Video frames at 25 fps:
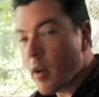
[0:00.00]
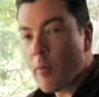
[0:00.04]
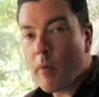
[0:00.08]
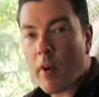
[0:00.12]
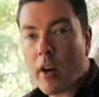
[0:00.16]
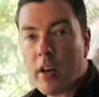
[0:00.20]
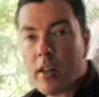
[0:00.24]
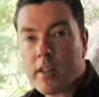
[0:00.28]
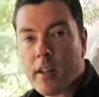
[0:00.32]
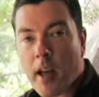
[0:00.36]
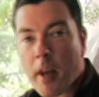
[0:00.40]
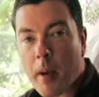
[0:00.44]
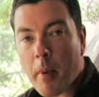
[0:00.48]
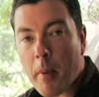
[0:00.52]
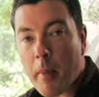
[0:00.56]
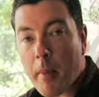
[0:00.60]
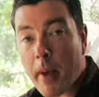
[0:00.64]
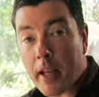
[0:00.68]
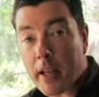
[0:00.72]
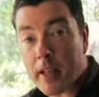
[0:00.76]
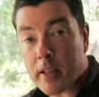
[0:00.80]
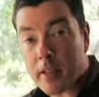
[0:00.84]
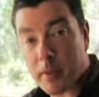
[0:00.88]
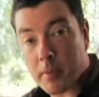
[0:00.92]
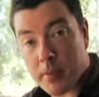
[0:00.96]
We're going to start by
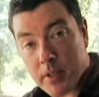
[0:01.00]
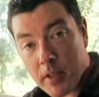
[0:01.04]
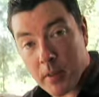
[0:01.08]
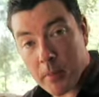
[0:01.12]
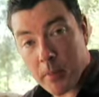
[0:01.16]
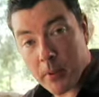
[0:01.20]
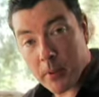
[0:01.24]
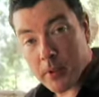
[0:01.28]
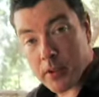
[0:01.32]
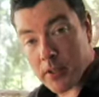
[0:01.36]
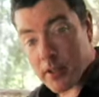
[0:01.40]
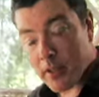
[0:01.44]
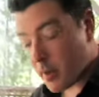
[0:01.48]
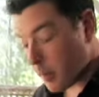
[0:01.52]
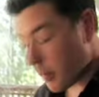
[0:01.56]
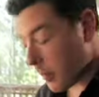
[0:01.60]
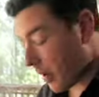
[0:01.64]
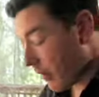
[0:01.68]
making some simple syrup.